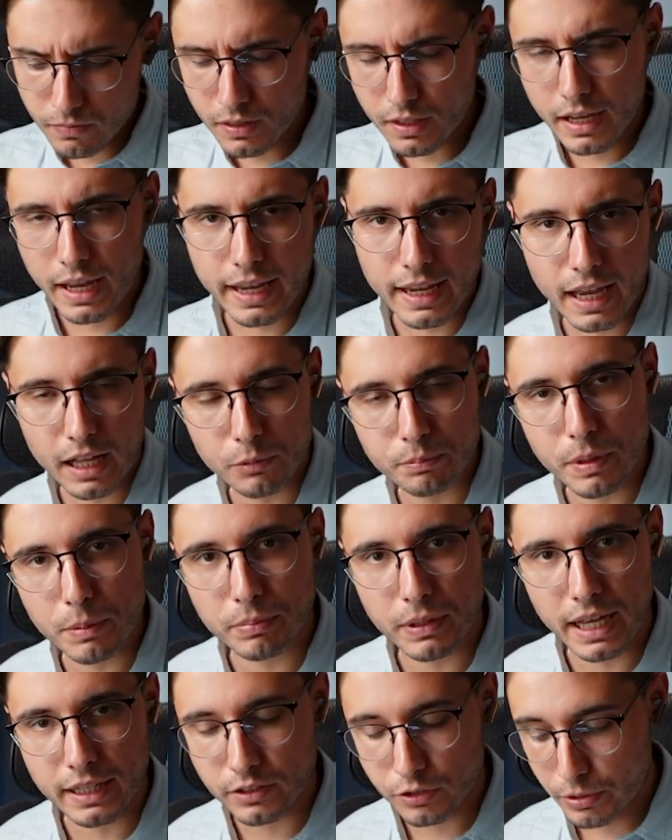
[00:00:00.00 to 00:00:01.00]
hey, help me
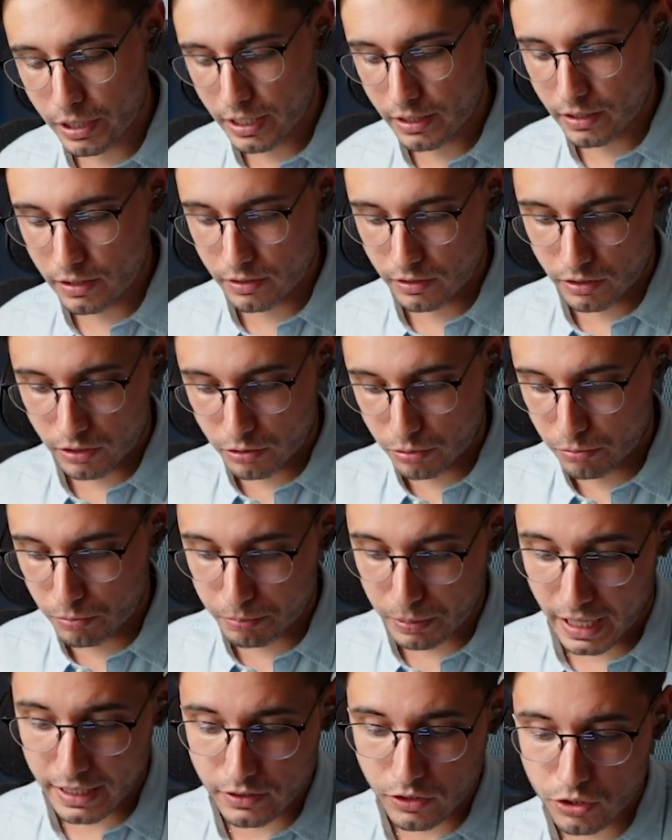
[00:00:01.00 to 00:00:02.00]
plan
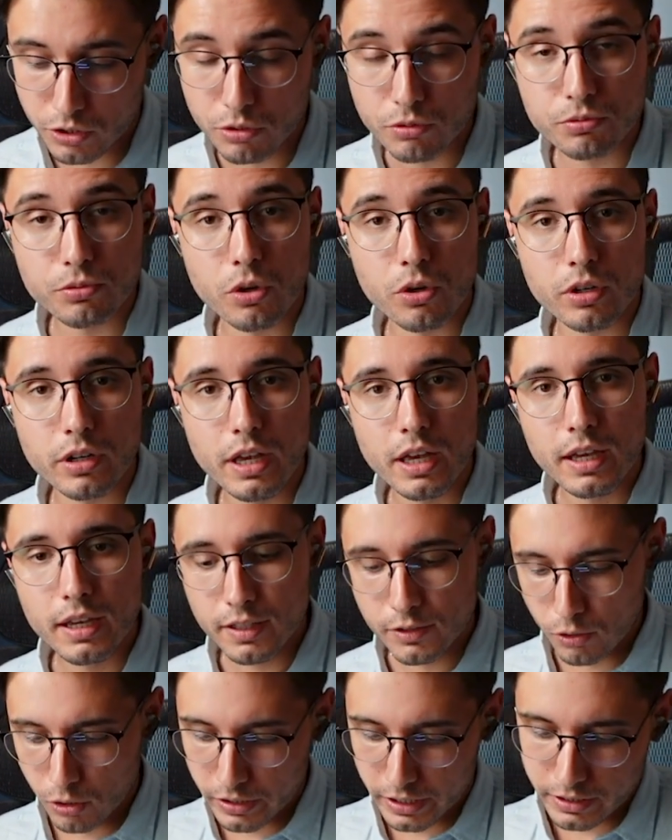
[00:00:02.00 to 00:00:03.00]
this Q4,
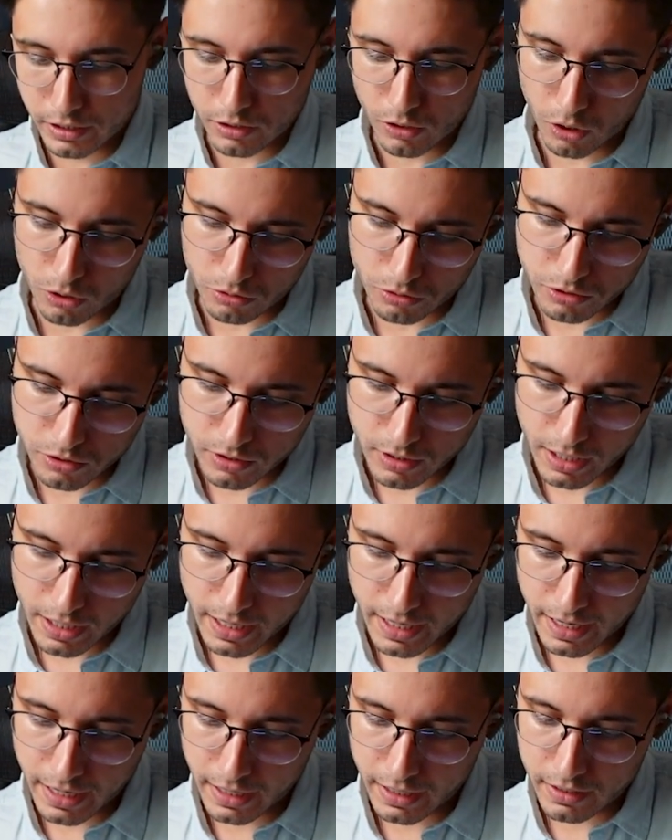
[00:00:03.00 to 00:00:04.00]
it already knows,
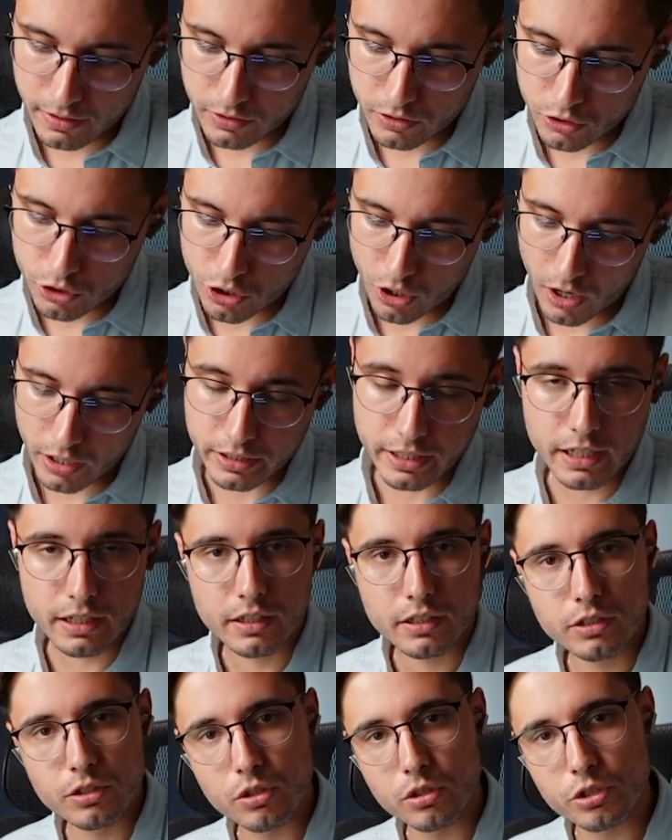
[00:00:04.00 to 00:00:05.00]
hey,
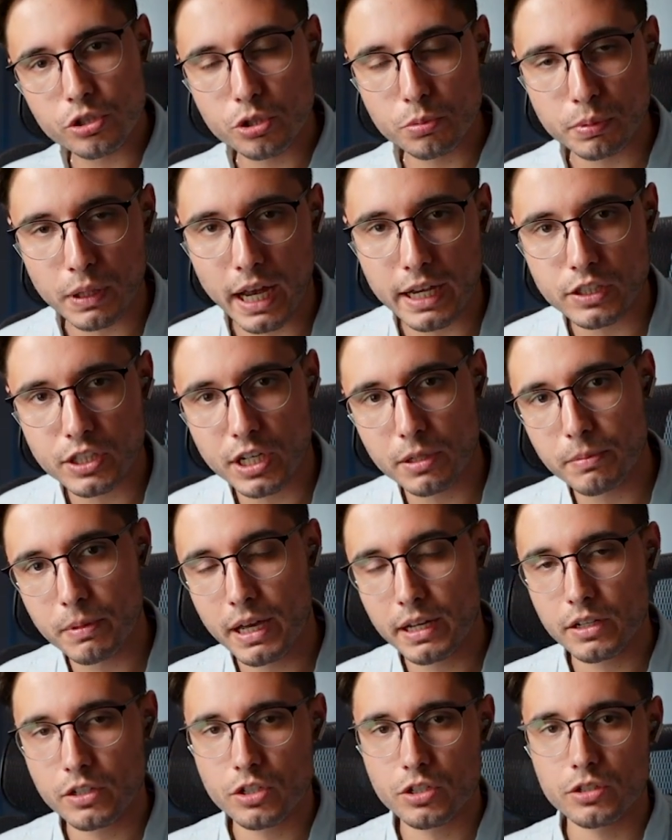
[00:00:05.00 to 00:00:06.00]
Johnny, your supply chain
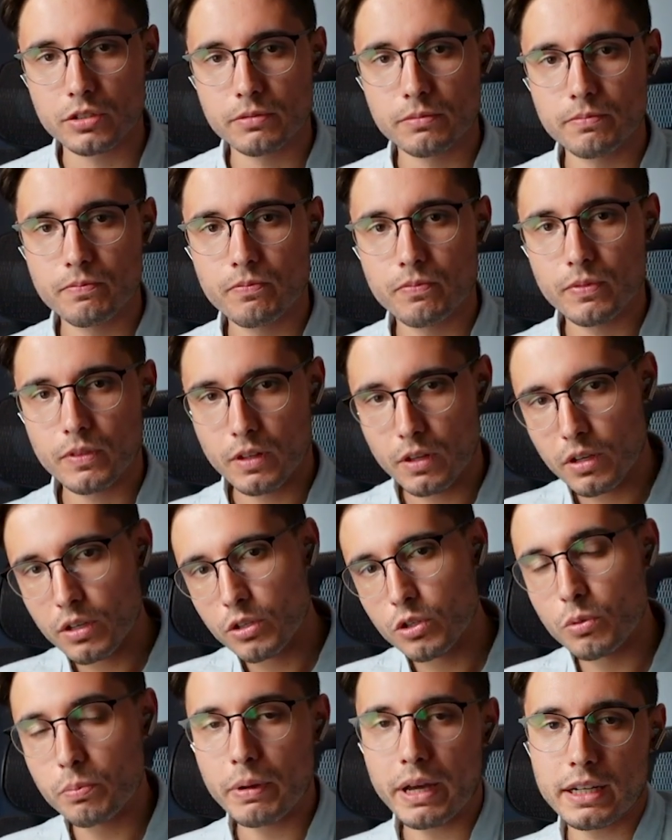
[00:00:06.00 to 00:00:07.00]
manager,
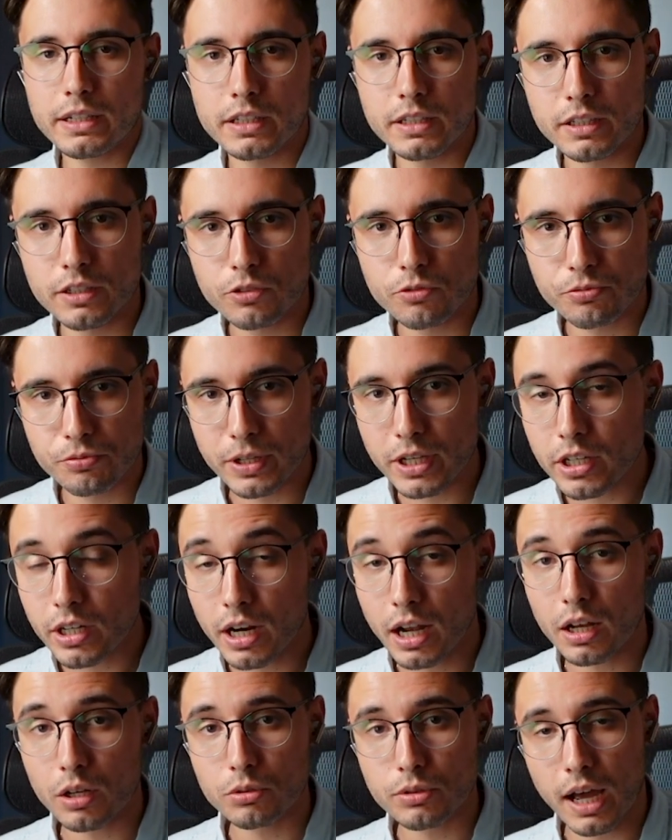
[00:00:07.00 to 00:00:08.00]
you better figure
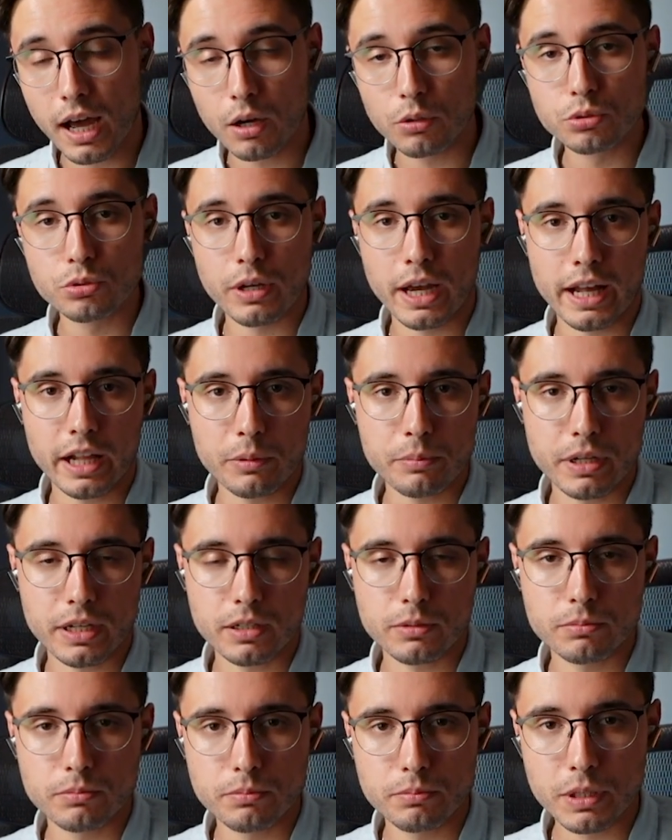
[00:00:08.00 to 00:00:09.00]
out how to help
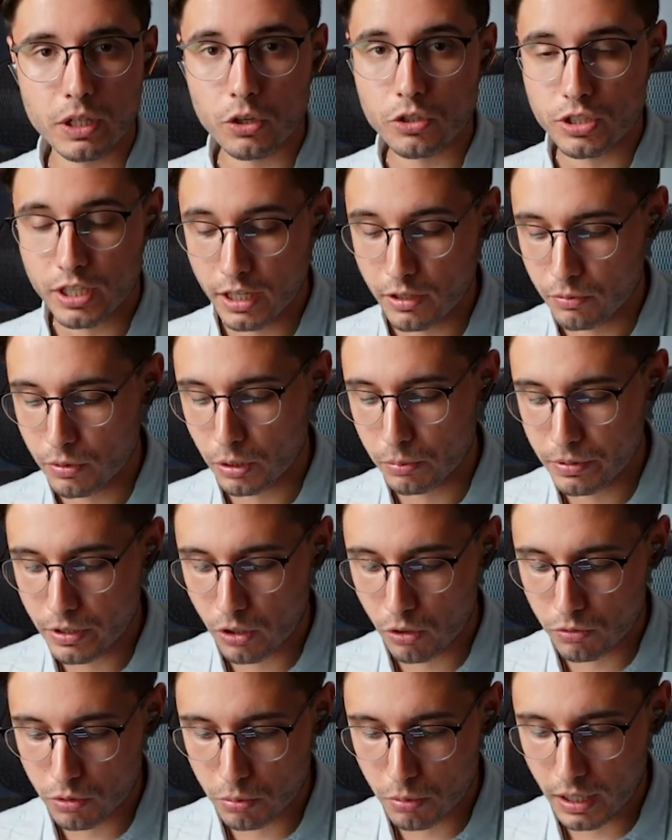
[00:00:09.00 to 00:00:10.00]
him because he will be
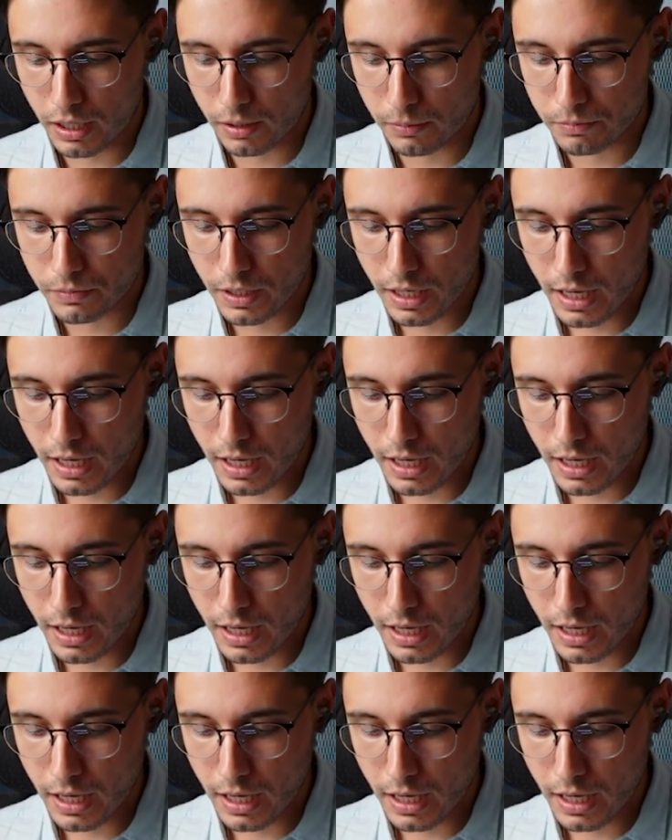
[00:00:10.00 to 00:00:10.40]
overwhelmed.